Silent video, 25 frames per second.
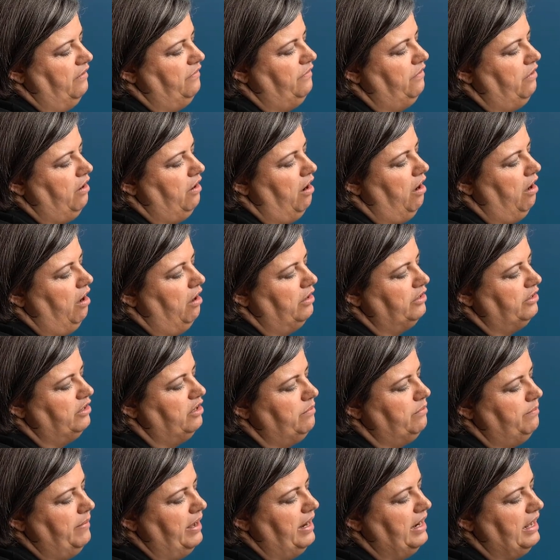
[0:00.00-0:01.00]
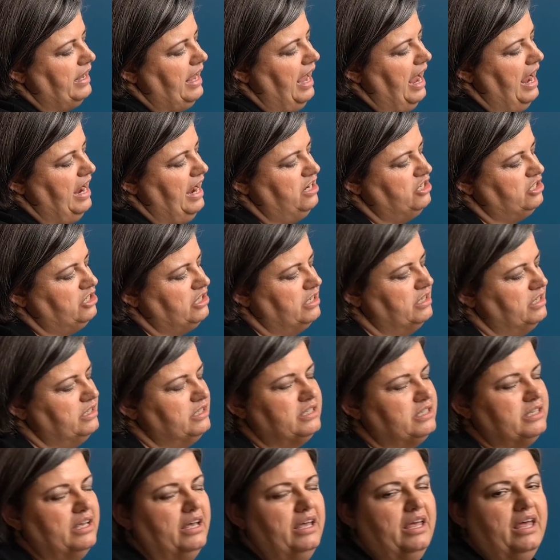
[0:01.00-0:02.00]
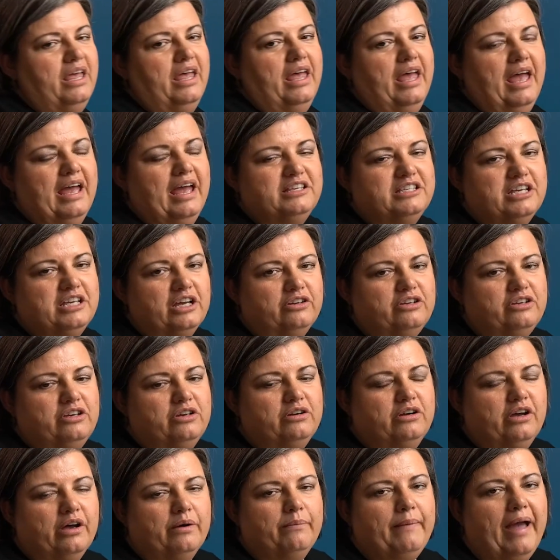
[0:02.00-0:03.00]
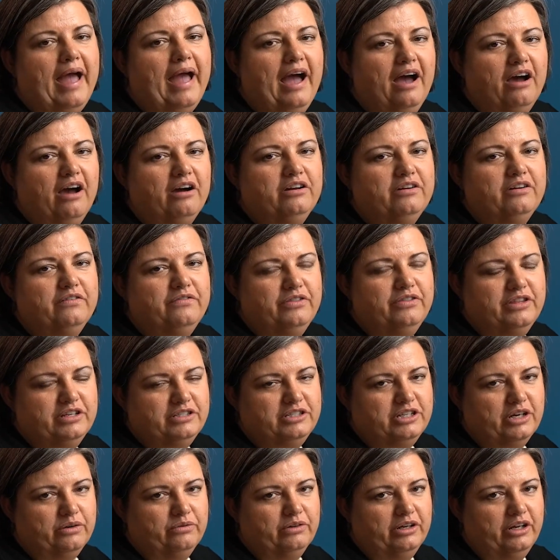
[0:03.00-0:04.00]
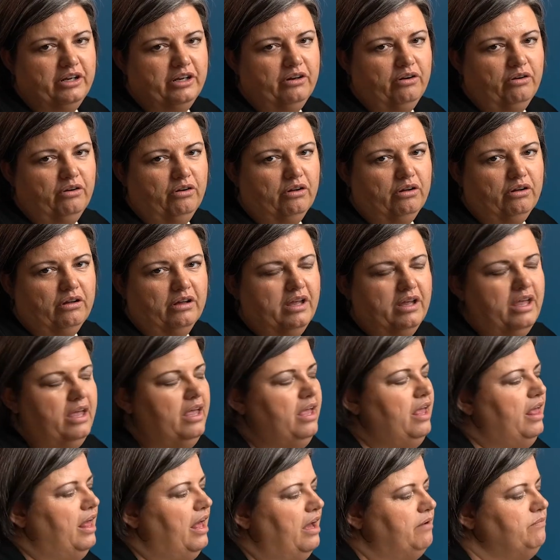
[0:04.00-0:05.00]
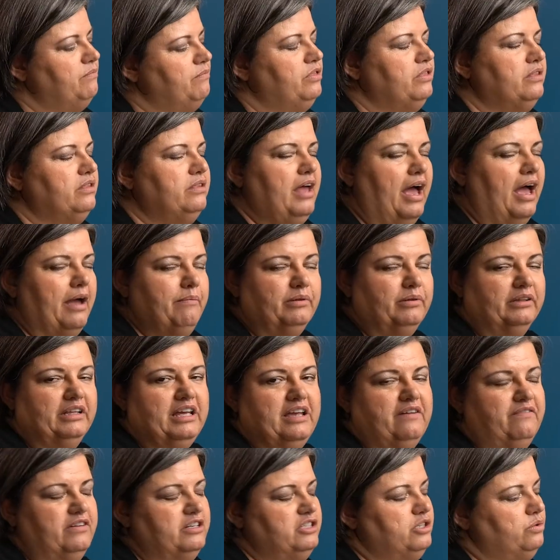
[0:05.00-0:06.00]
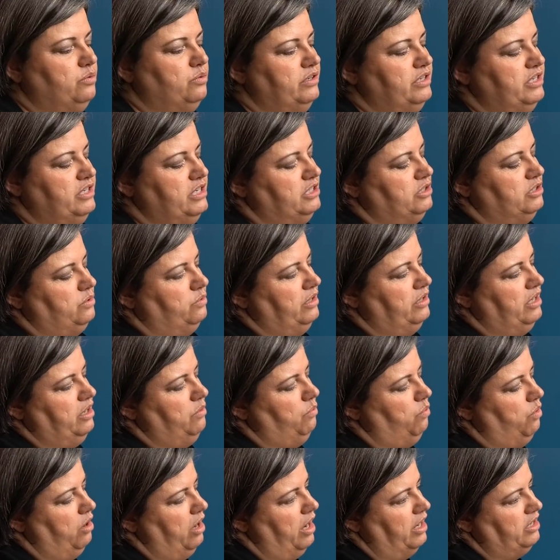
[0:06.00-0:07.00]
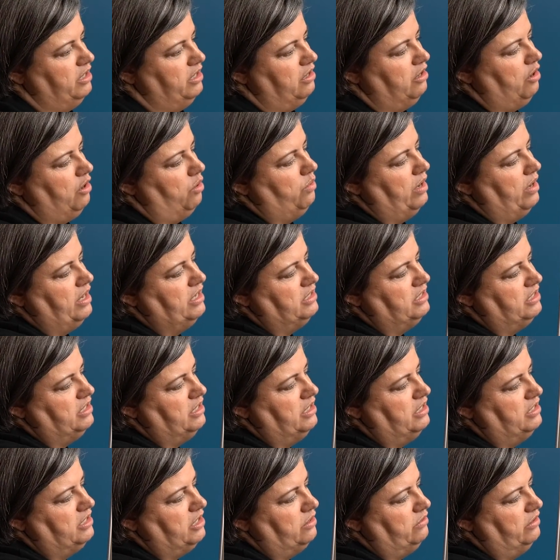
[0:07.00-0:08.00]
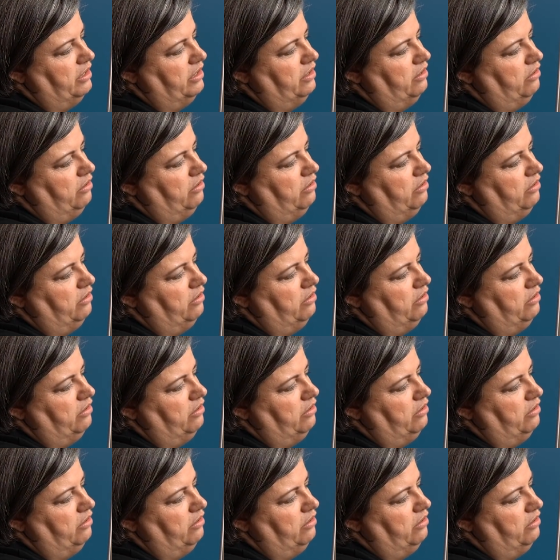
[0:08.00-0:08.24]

for all your medications until you come out of the donut hole. I believe in 2021, you go into the donut